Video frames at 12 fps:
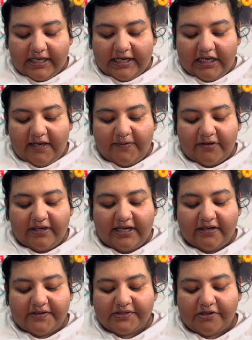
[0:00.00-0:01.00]
Keep your
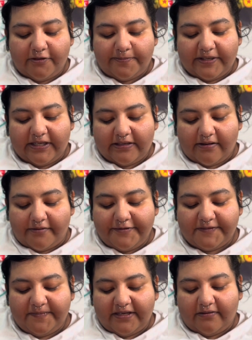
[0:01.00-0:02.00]
ears open.
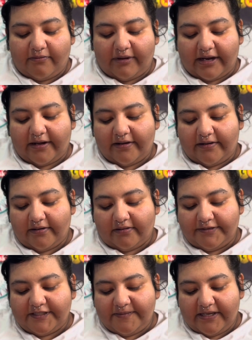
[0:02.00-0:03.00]
Always be aware.
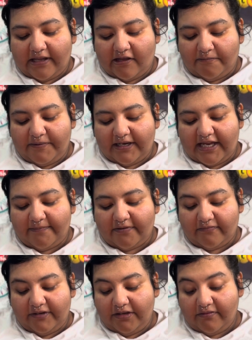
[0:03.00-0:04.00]
Always be a helping neighbor
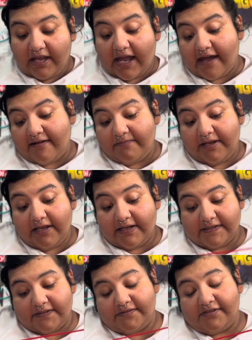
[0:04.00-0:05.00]
when you can be,
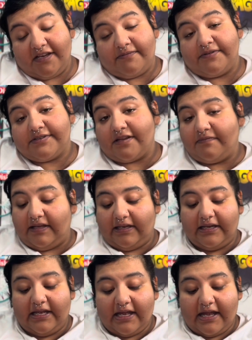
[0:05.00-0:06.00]
because those neighbors, I mean,
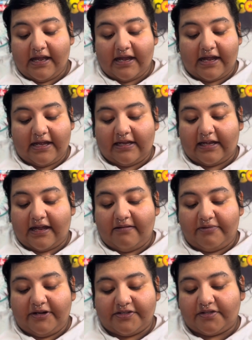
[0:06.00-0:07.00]
I'm
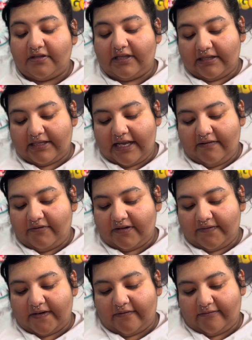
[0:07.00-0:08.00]
pretty sure that they would
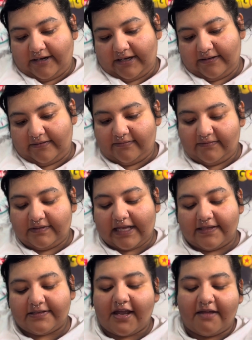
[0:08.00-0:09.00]
have never wanted
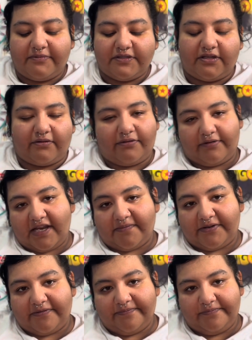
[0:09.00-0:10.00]
that to happen to their own
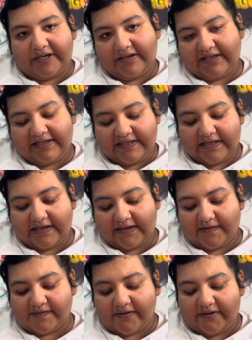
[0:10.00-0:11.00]
neighbor, but it did, and
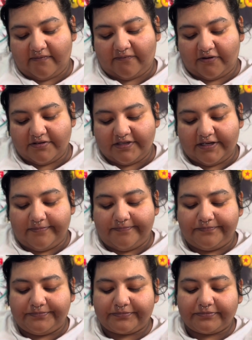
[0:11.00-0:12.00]
it's very unfortunate.
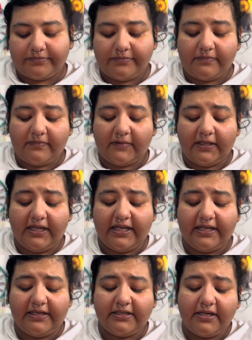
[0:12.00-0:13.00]
And